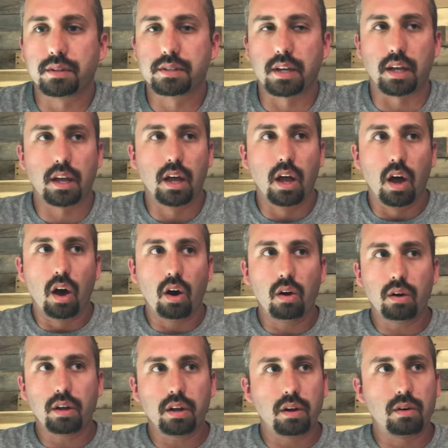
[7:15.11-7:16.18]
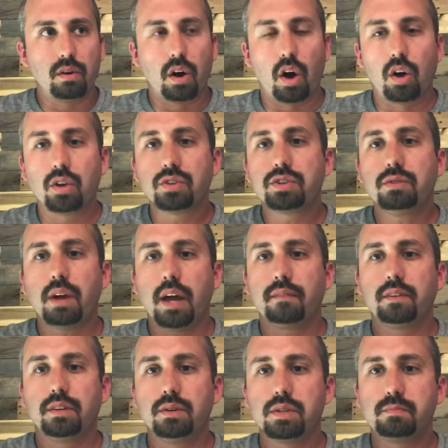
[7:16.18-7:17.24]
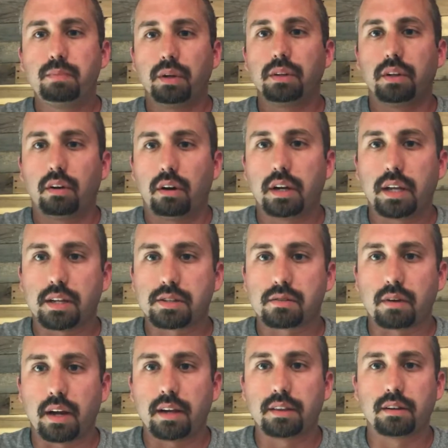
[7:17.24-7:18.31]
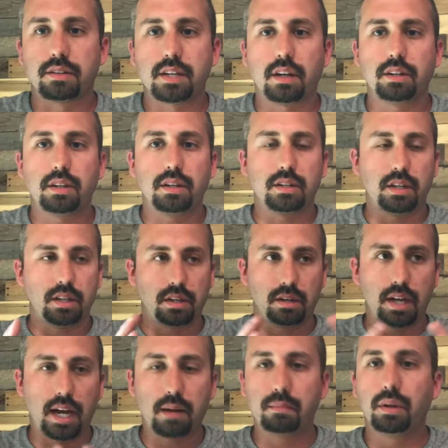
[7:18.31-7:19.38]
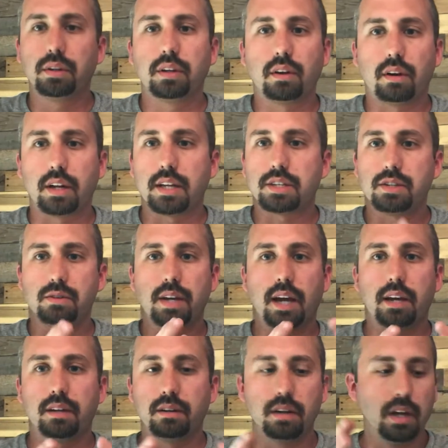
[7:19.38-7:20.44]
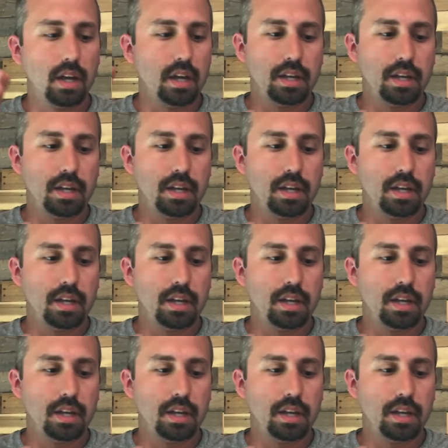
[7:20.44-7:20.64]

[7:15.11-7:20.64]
It's like, all you have to do is build an audience, right? They're telling you got to build an audience. You got to